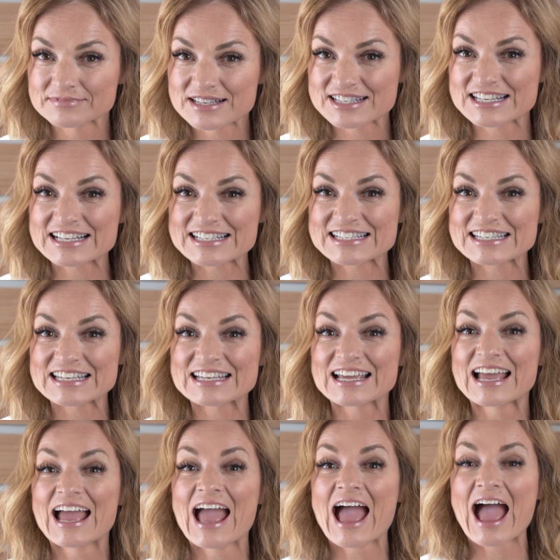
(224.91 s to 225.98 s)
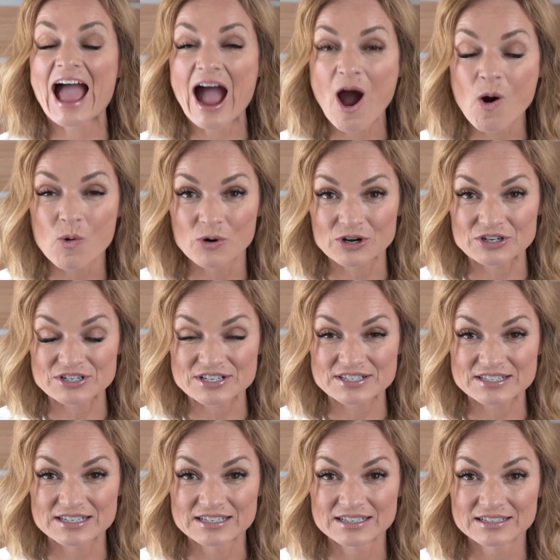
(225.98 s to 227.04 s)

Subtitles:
60 hours.